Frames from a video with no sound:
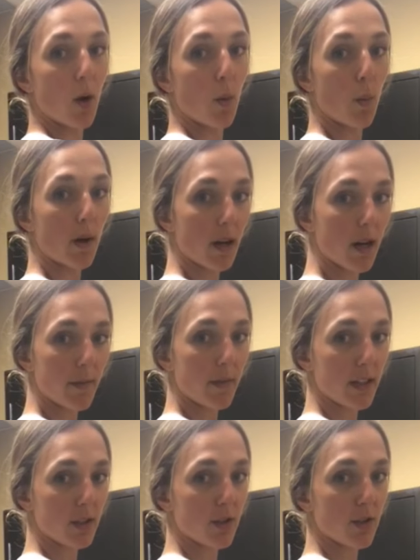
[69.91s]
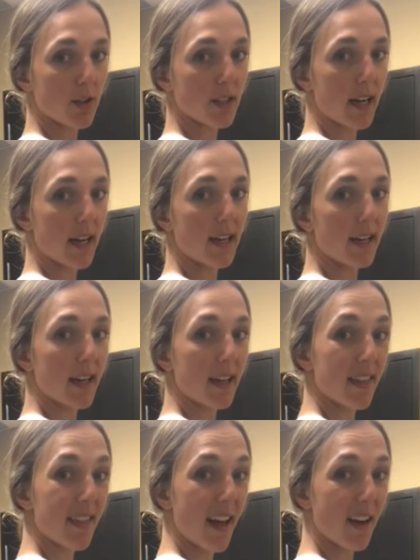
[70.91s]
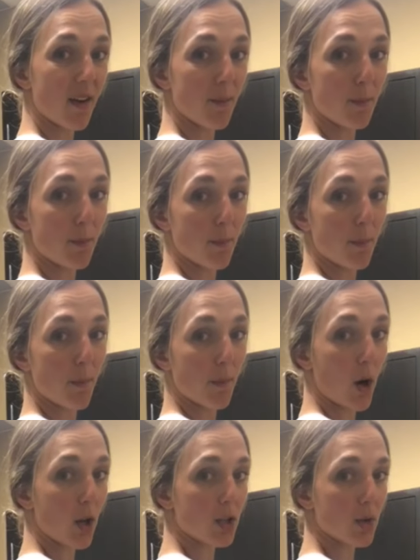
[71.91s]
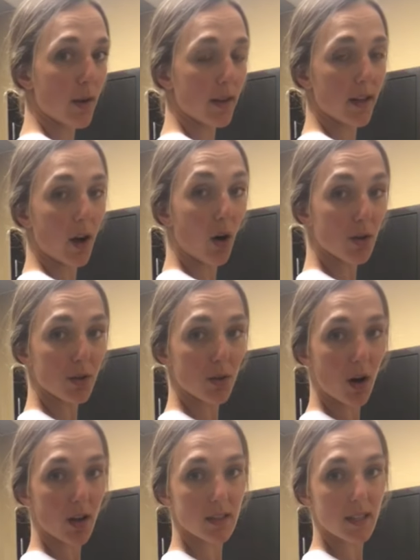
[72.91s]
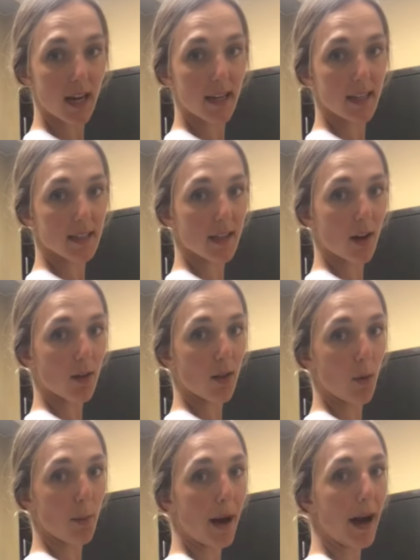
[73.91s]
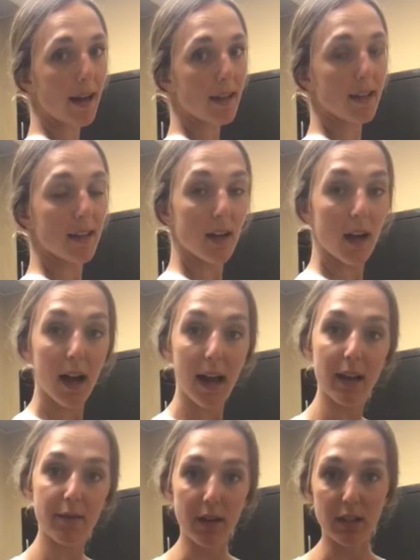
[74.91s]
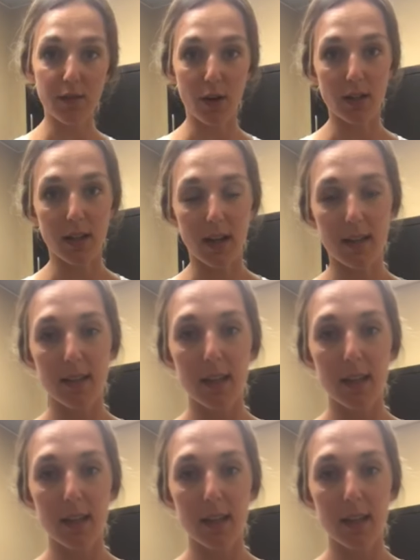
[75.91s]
When our hip flexors are tight, it can then consequently also cause tightness in our low back, and vice versa.